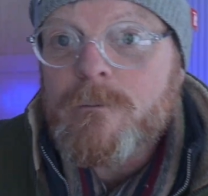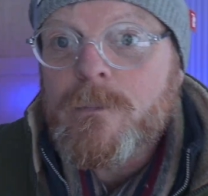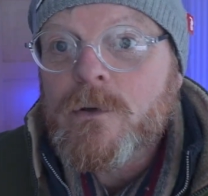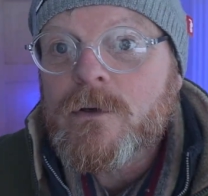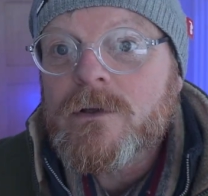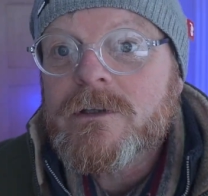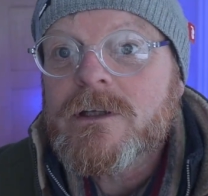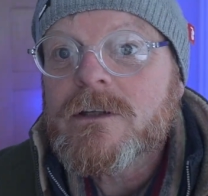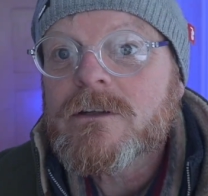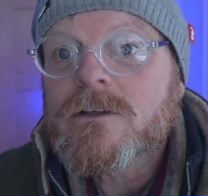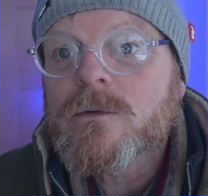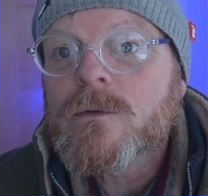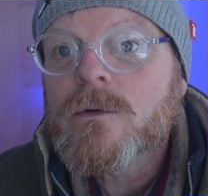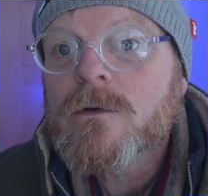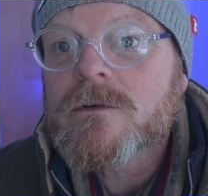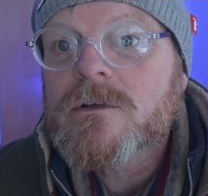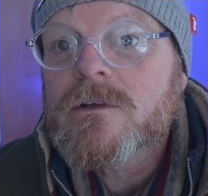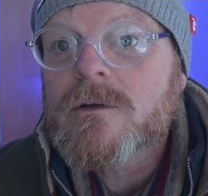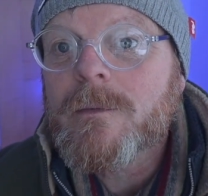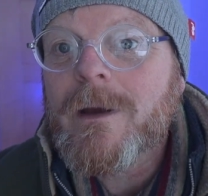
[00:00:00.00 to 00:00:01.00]
point it
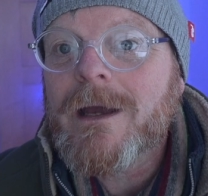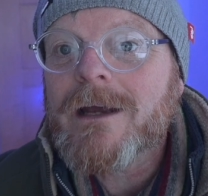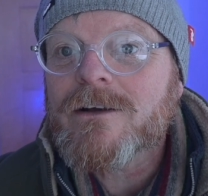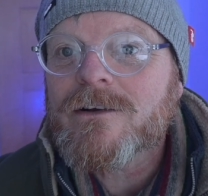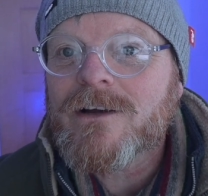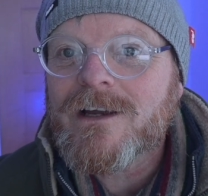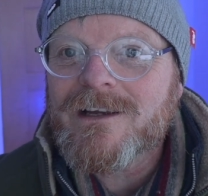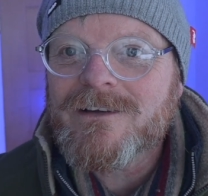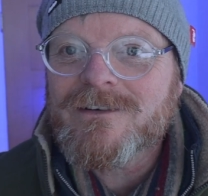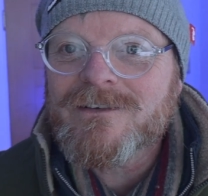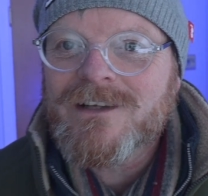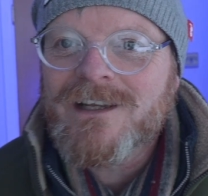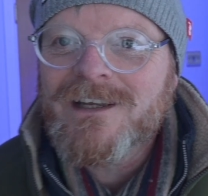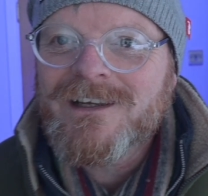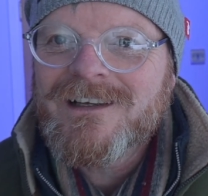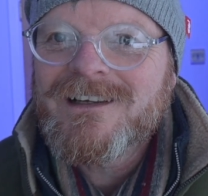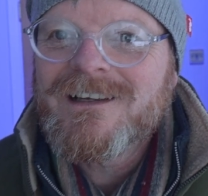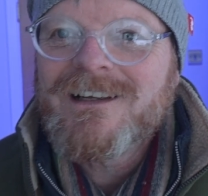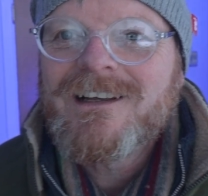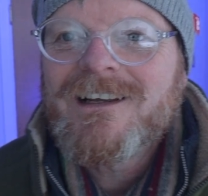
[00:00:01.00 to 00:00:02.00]
towards the background,
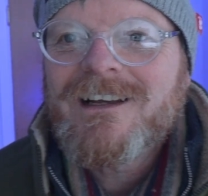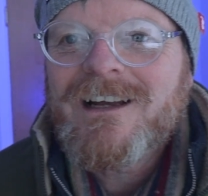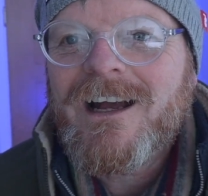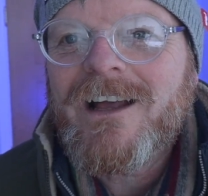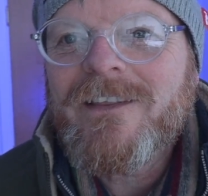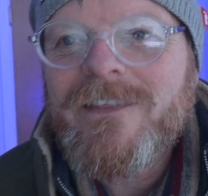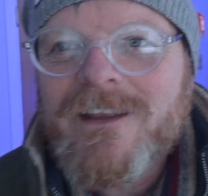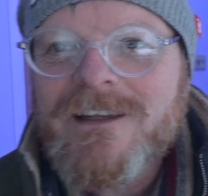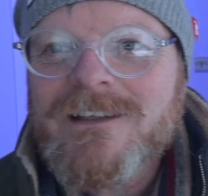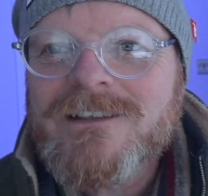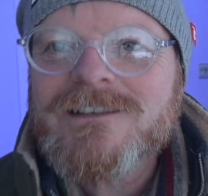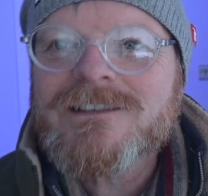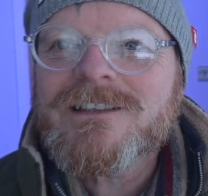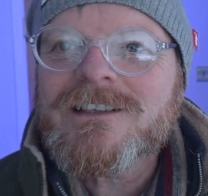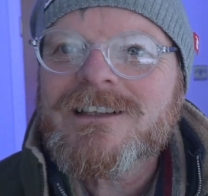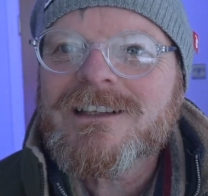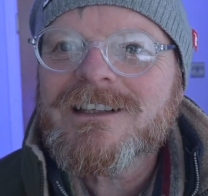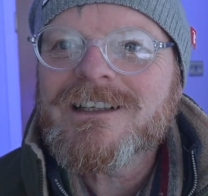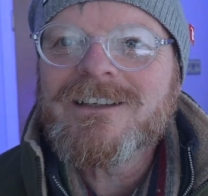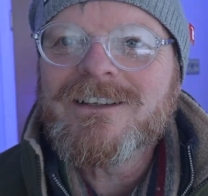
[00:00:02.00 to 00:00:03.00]
and then
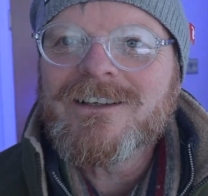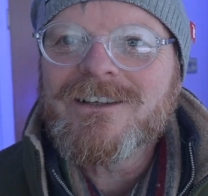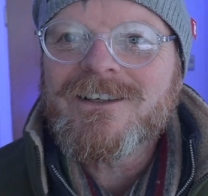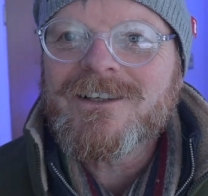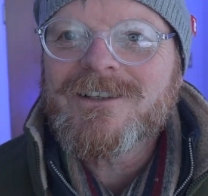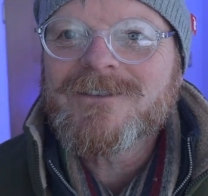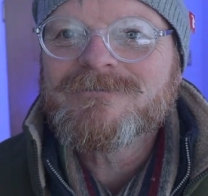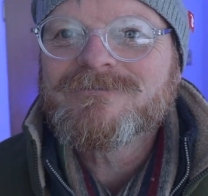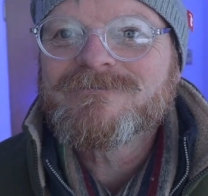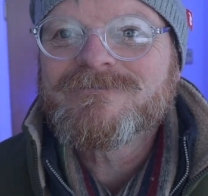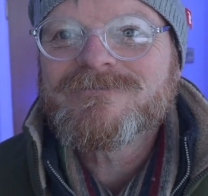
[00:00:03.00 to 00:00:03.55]
suddenly look,